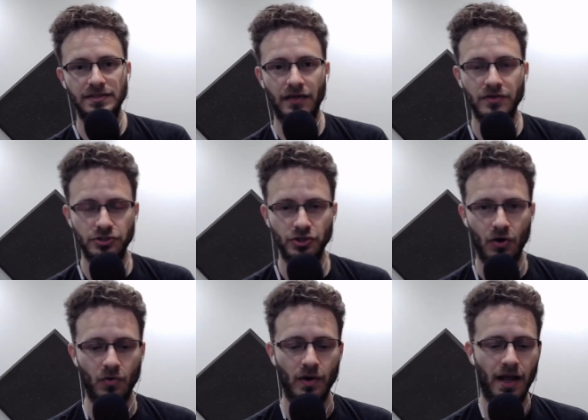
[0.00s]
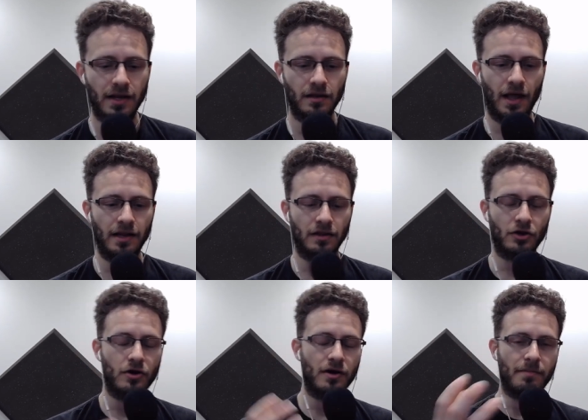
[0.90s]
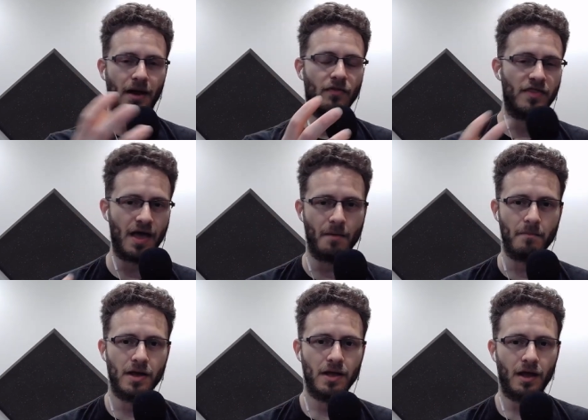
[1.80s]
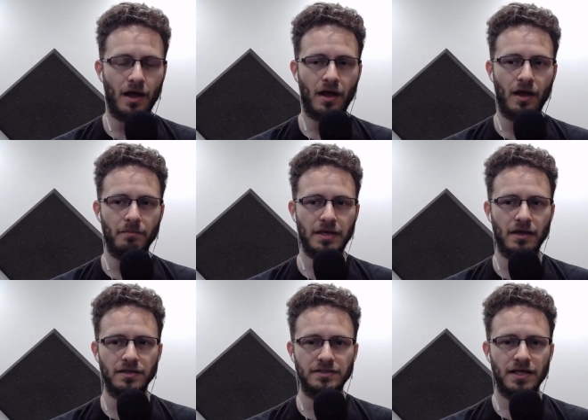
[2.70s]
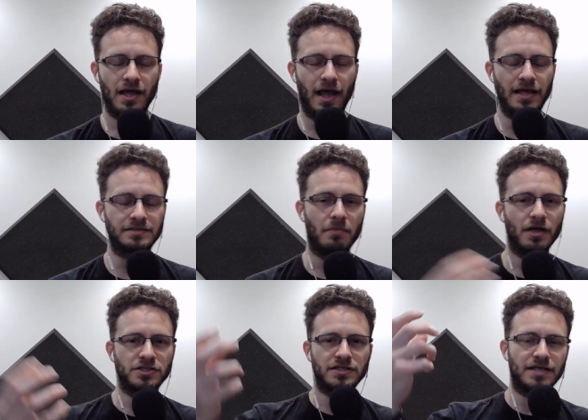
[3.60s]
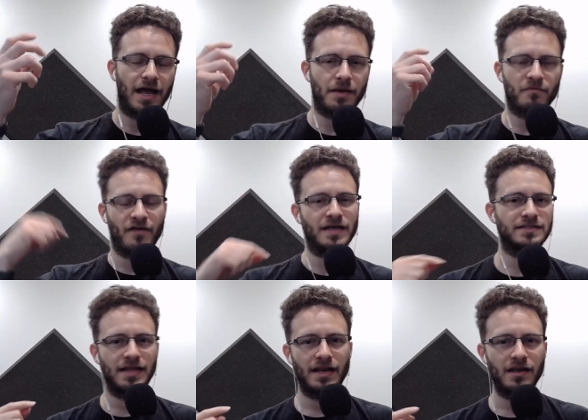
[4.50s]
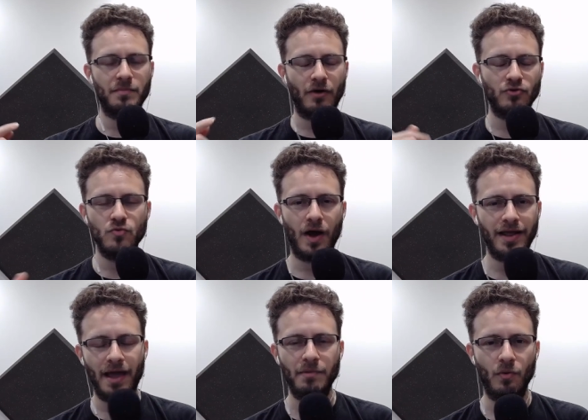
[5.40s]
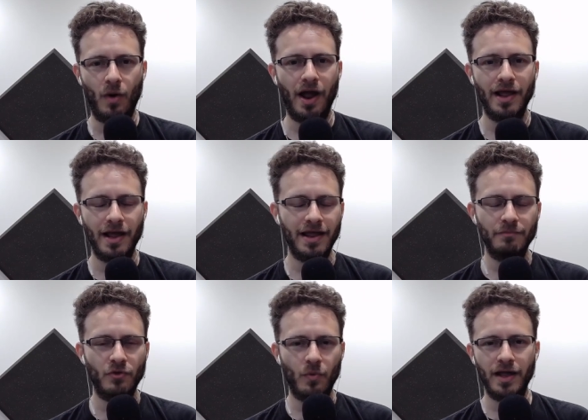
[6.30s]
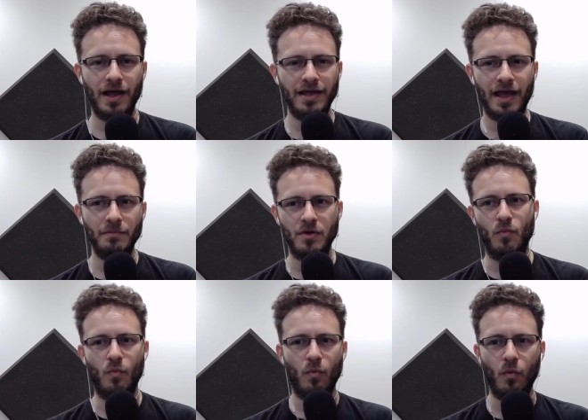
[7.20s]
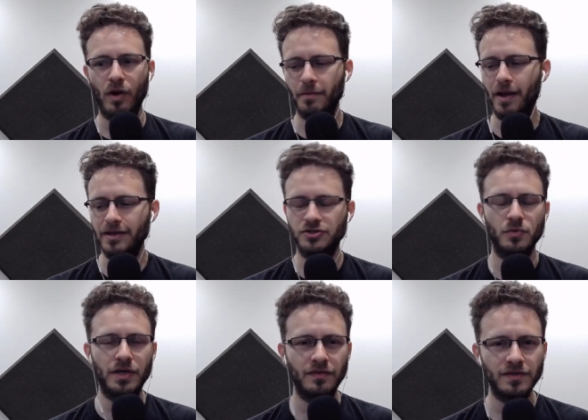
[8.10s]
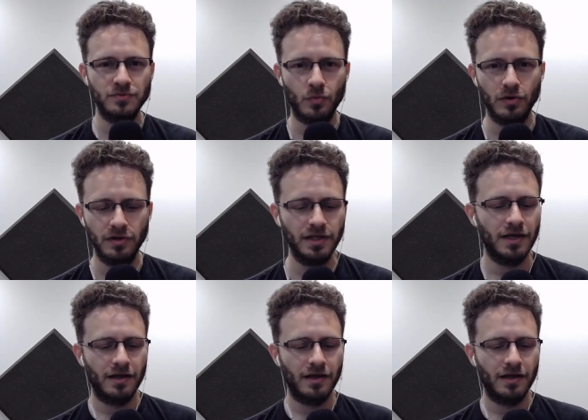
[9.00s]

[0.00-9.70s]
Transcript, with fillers: on the show and learn about them, because as much as I am fascinated about who I am and why I am the way I am and what am I doing in this world,